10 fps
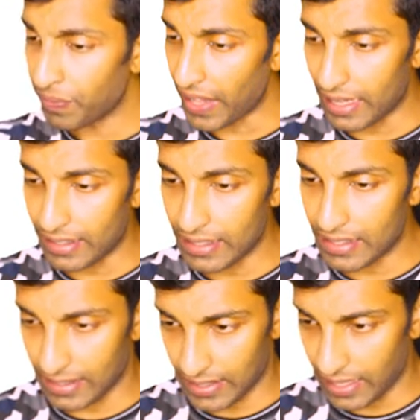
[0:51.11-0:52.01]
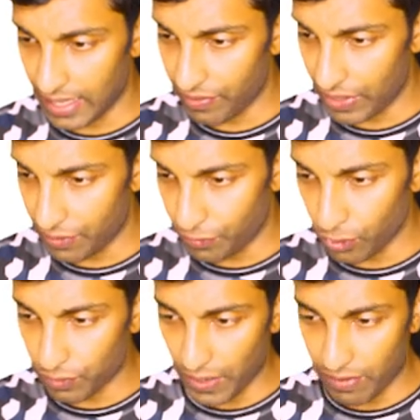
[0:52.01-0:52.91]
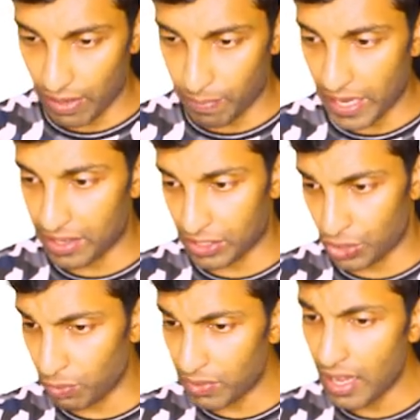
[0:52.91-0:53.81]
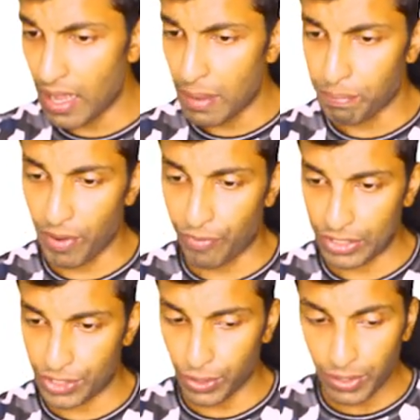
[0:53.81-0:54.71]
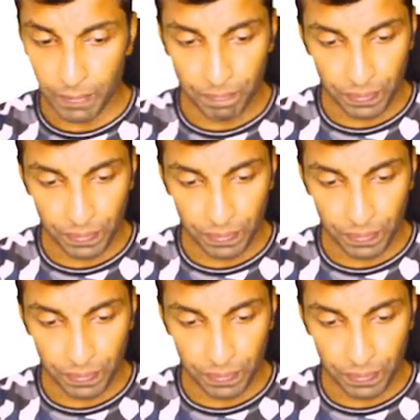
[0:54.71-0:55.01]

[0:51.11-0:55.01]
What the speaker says: and then 69 when the fourth 5-year plan resumed, buffer stock